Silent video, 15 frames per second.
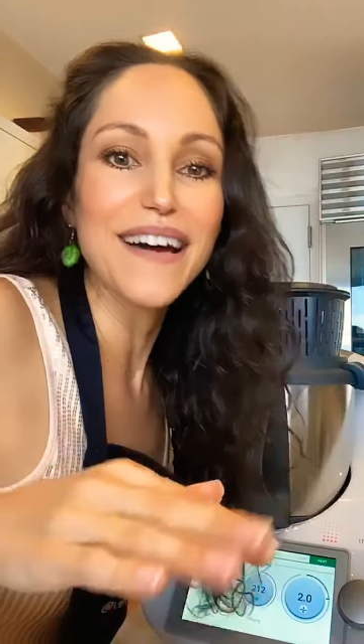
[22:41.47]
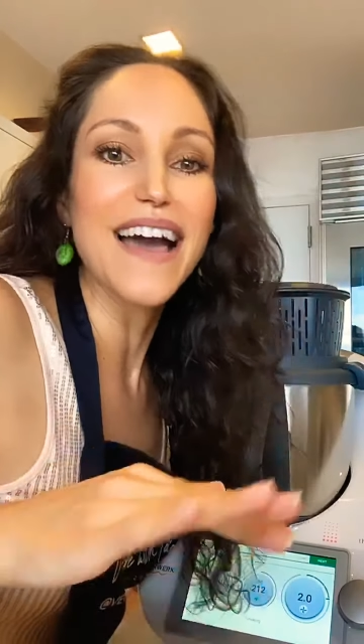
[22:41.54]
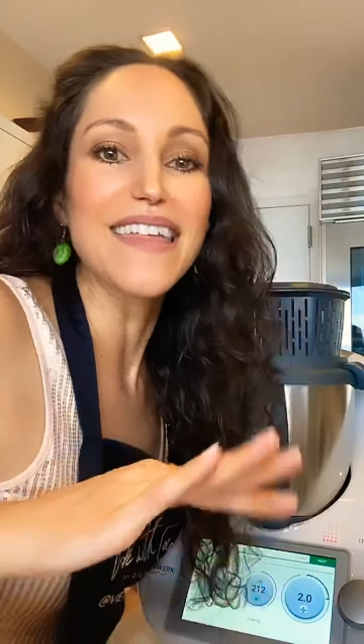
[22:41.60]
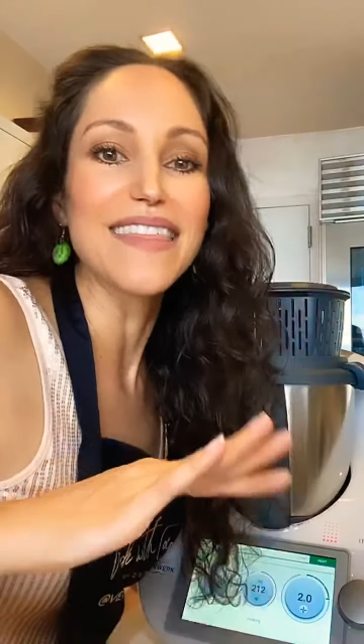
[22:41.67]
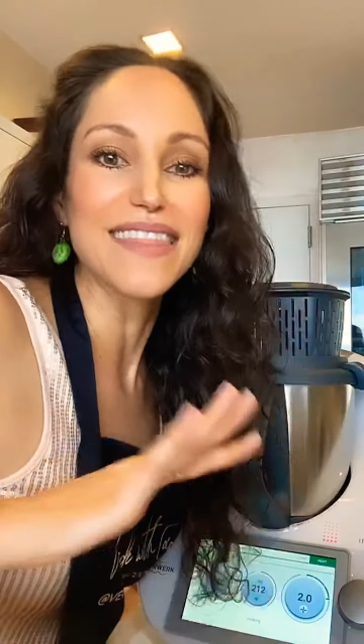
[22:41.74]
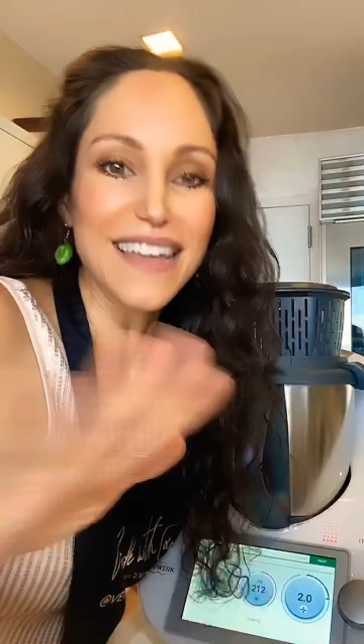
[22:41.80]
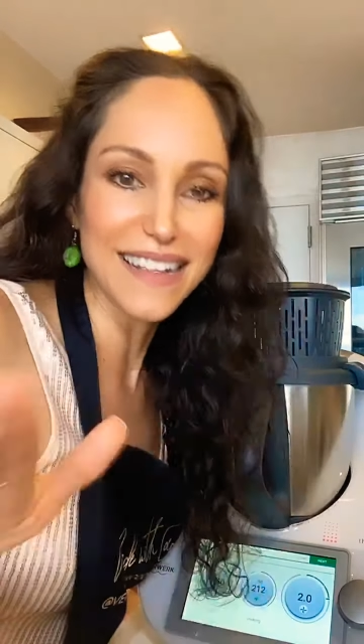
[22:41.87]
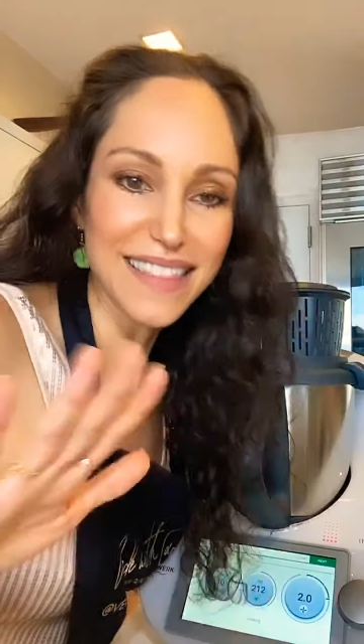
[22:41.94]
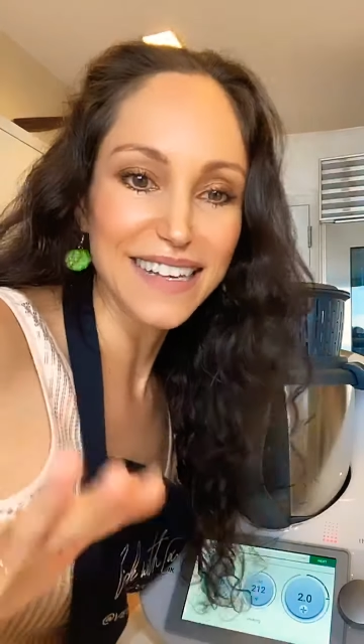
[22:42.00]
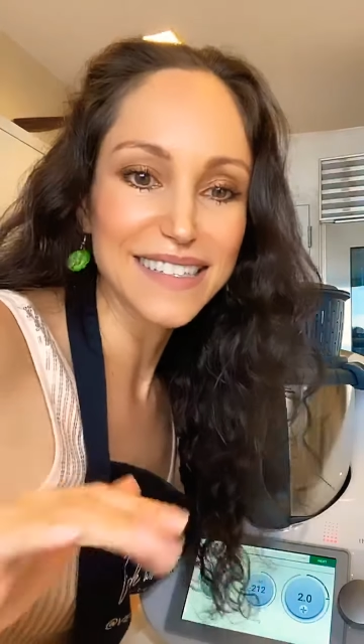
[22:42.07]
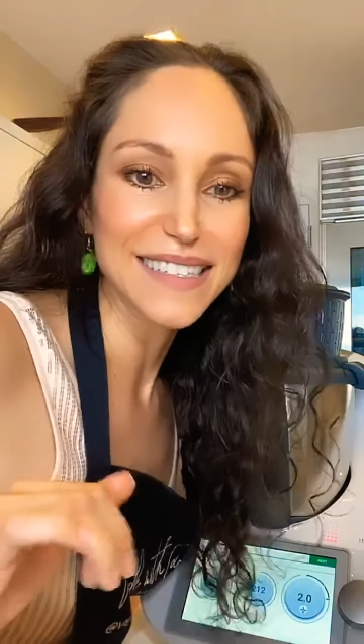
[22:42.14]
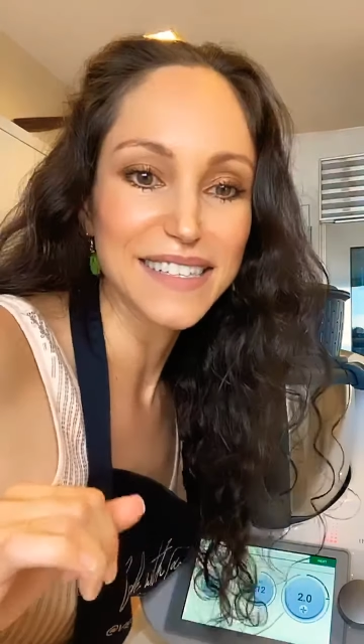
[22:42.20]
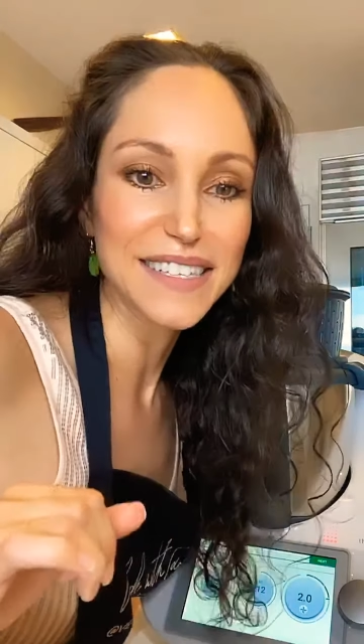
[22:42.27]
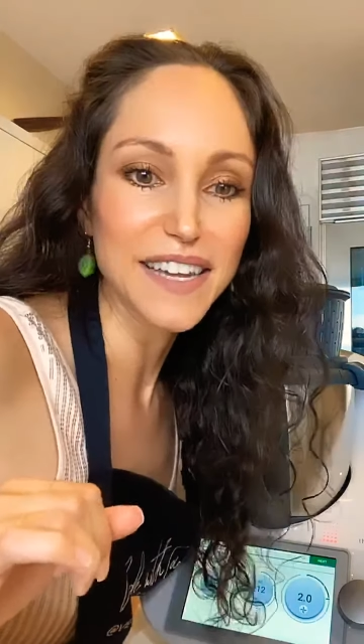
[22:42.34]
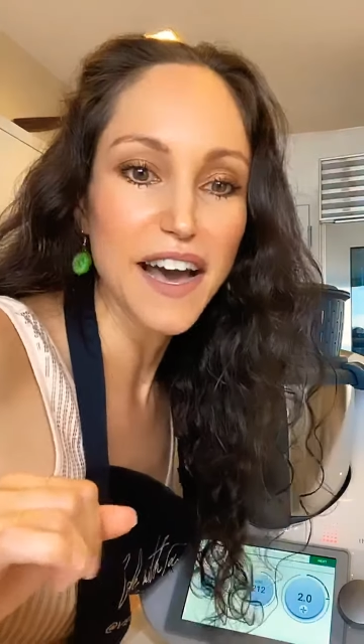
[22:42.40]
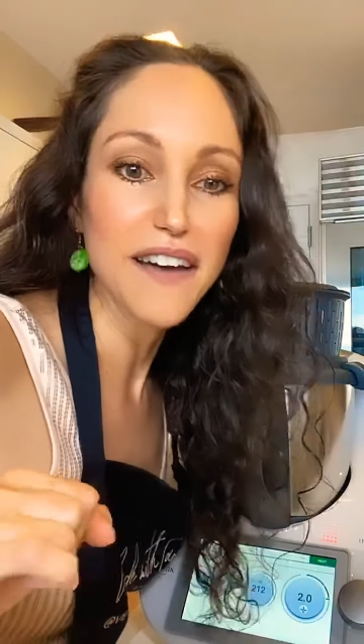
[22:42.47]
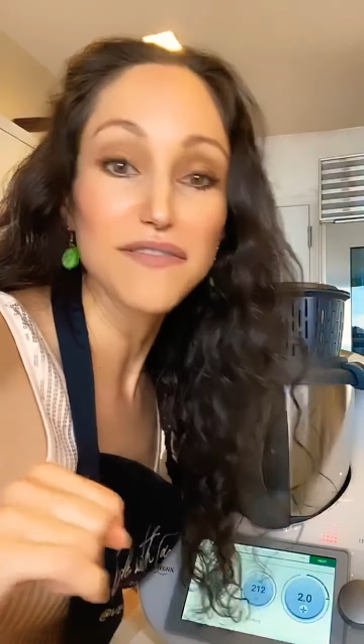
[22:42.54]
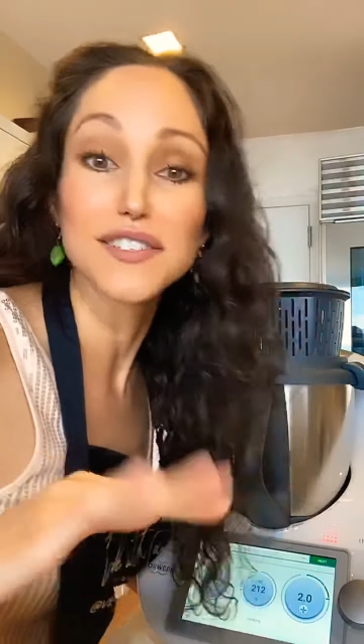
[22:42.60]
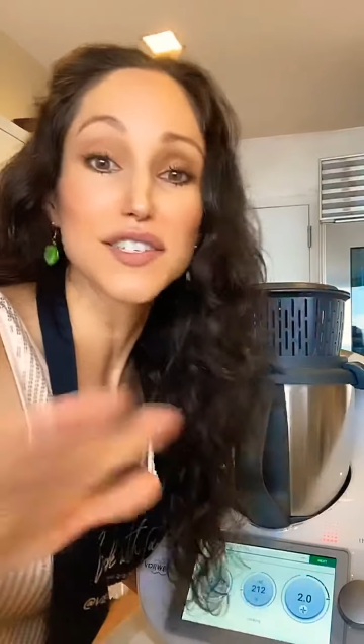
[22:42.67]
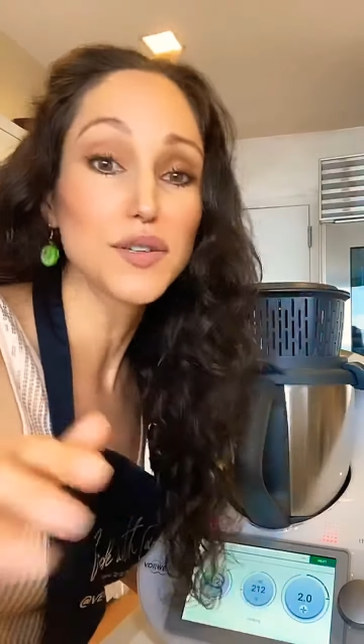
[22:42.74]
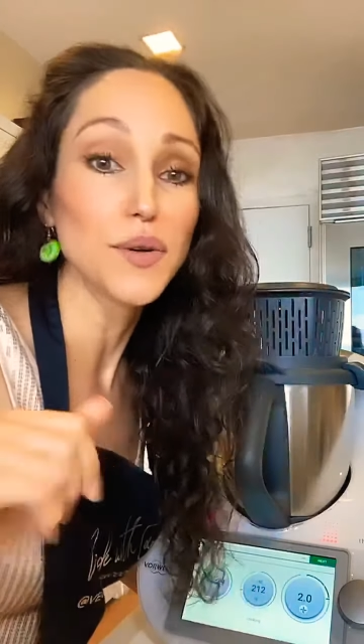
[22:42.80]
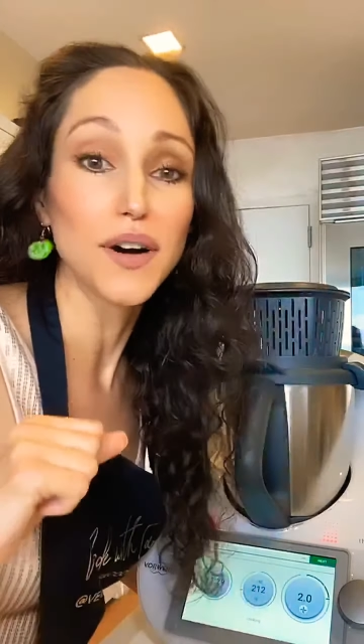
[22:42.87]
I think that's enough,
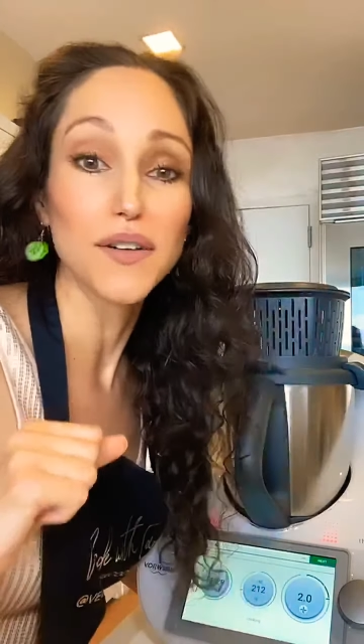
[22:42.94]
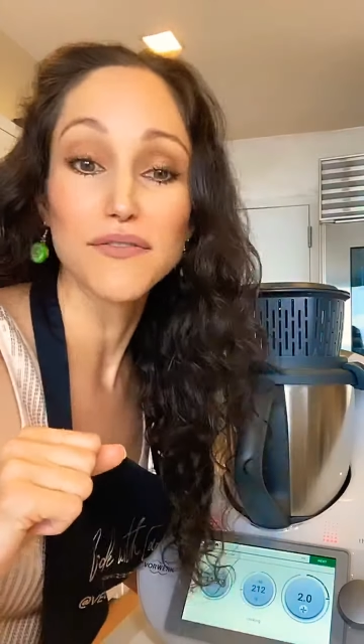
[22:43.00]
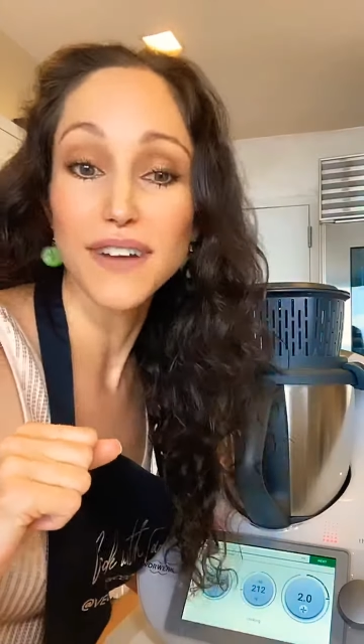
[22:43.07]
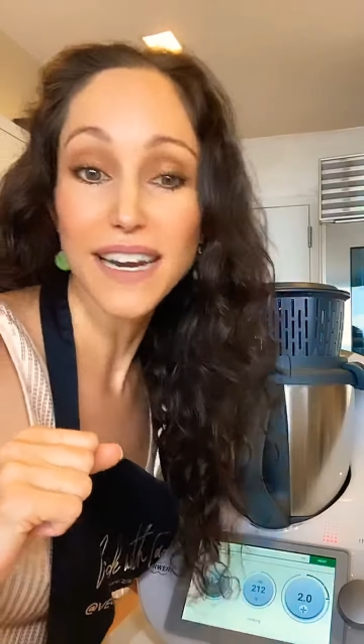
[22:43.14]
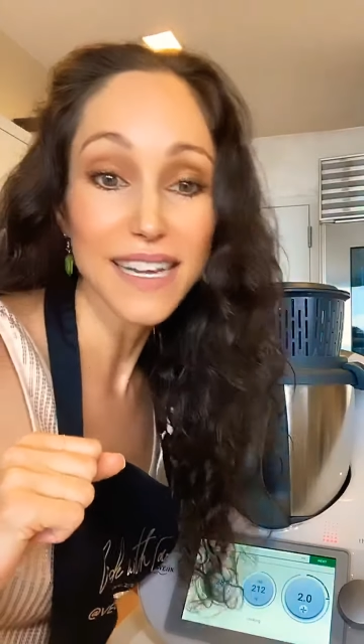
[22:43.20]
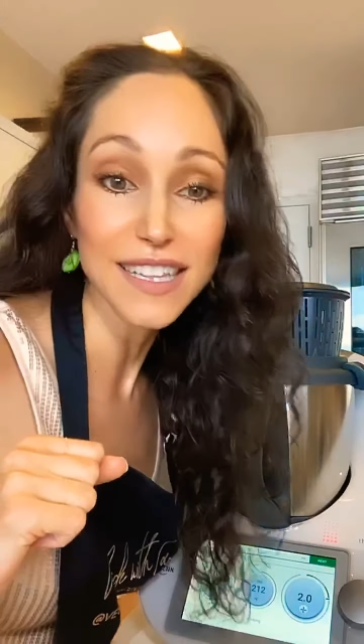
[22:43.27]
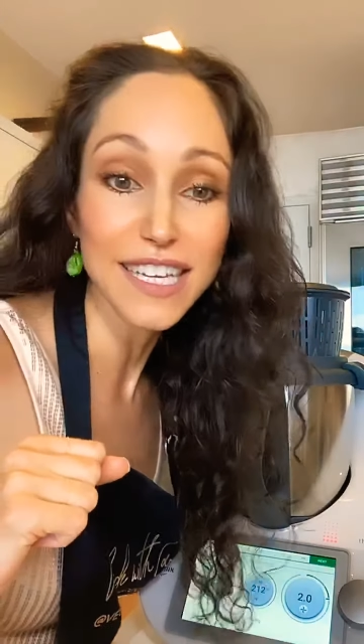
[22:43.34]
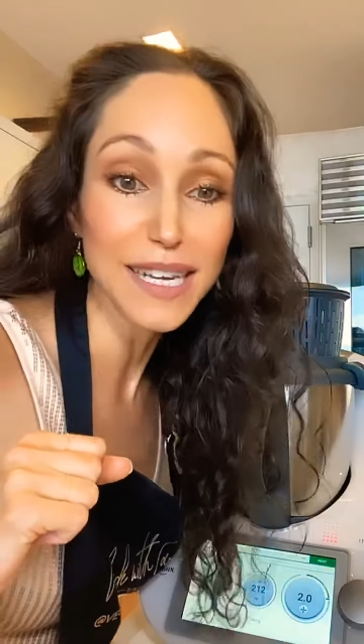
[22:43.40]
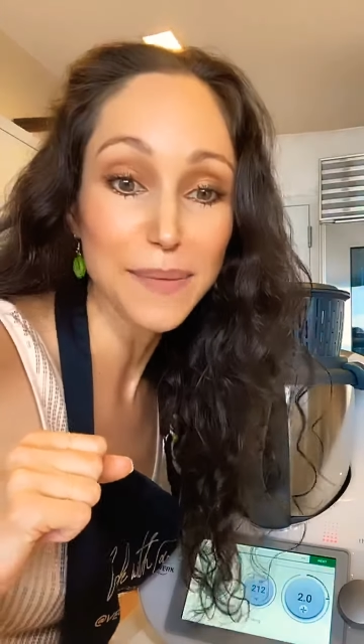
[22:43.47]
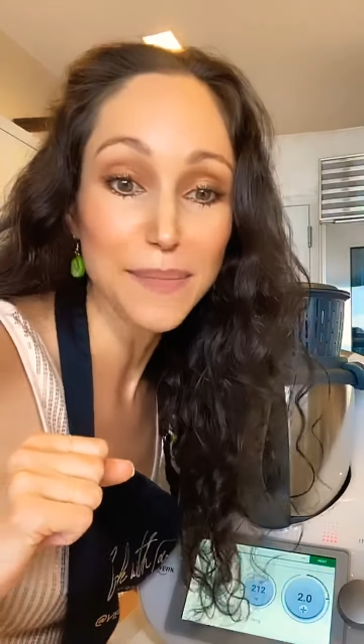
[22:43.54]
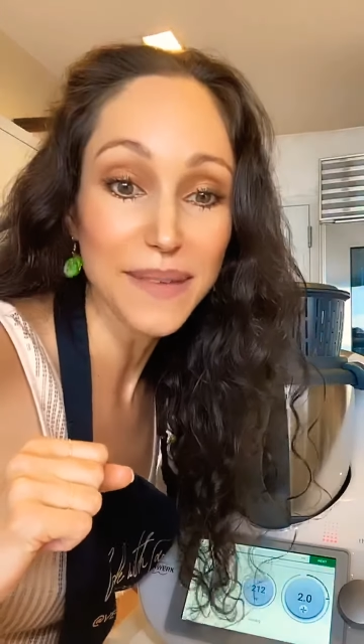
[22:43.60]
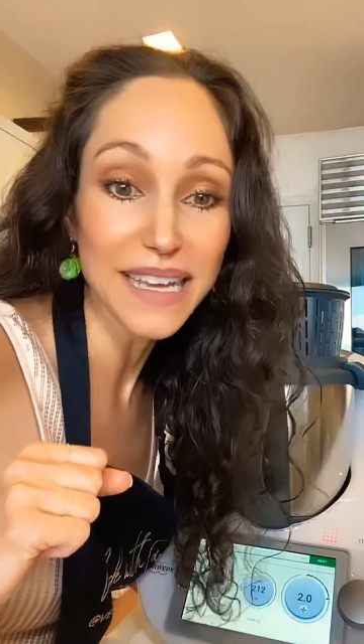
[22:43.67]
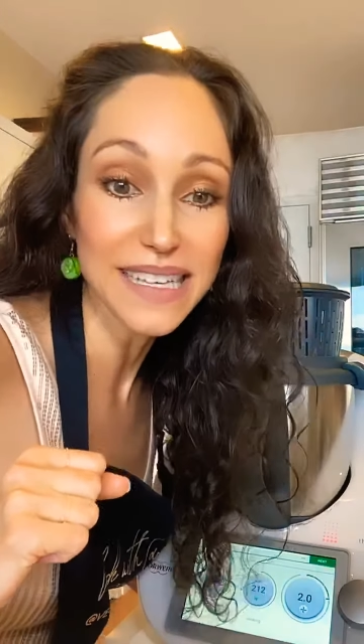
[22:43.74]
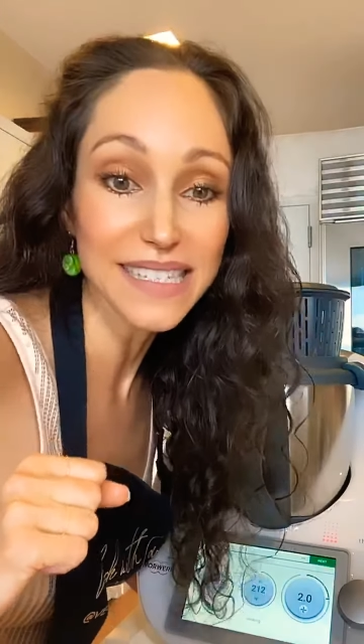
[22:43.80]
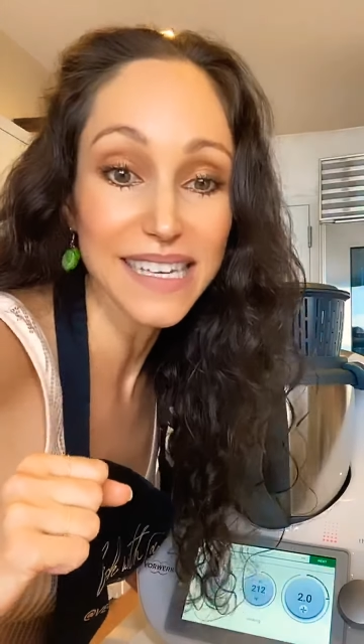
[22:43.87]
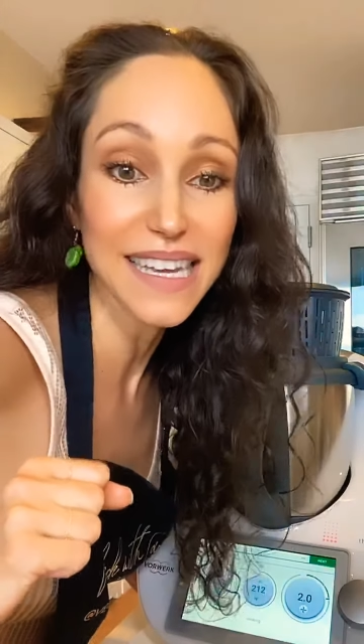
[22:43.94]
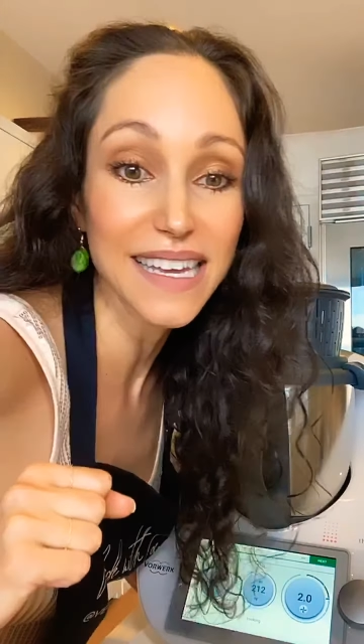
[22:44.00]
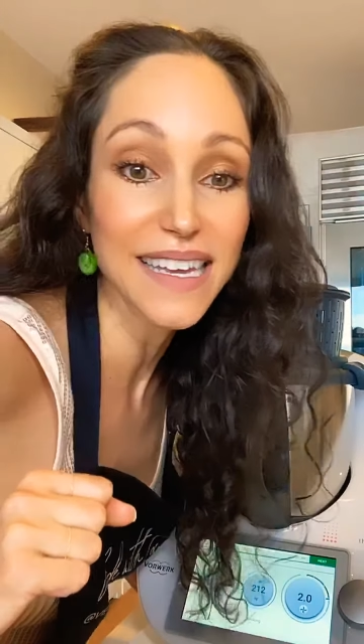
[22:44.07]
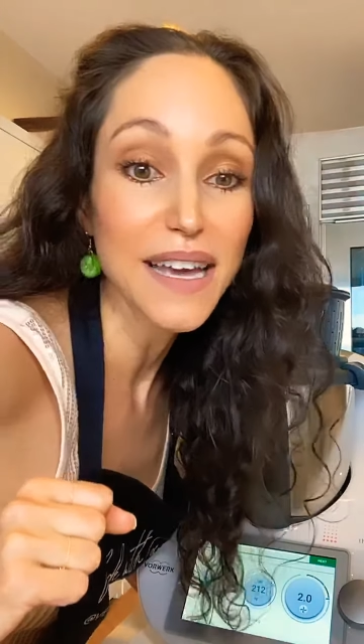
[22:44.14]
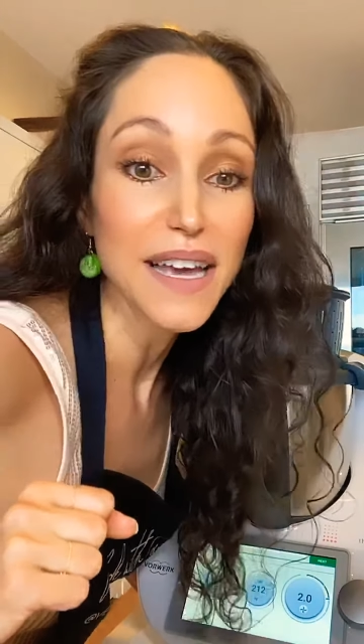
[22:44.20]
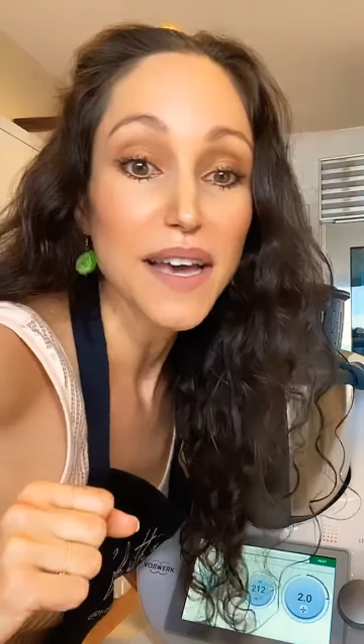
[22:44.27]
because you already look amazing.